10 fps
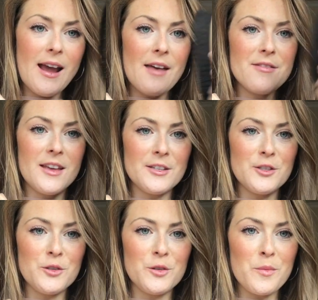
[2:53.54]
and then
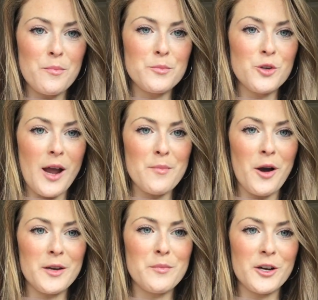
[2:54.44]
do the dry
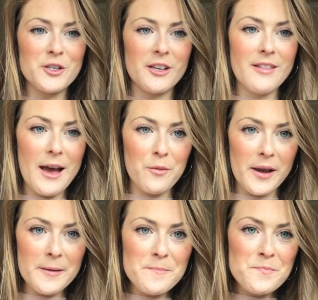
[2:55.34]
body brushing that
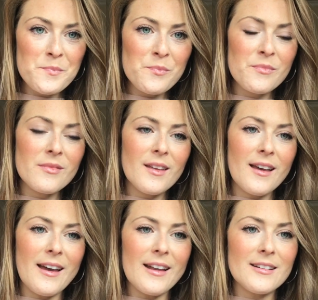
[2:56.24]
way.
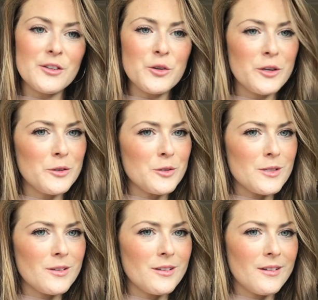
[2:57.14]
And you can
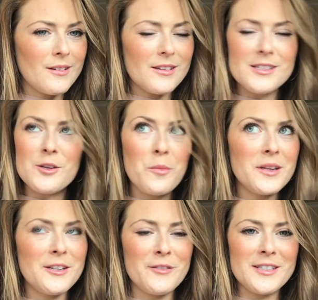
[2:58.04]
use so
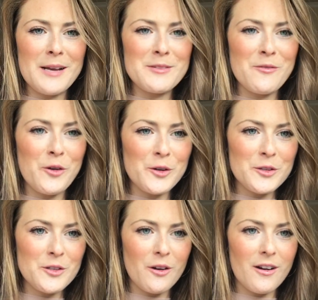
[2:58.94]
many different types of
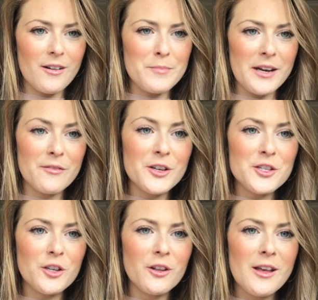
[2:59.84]
oils are
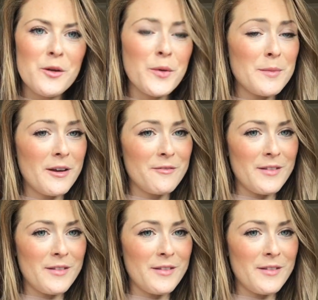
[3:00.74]
beneficial. One of my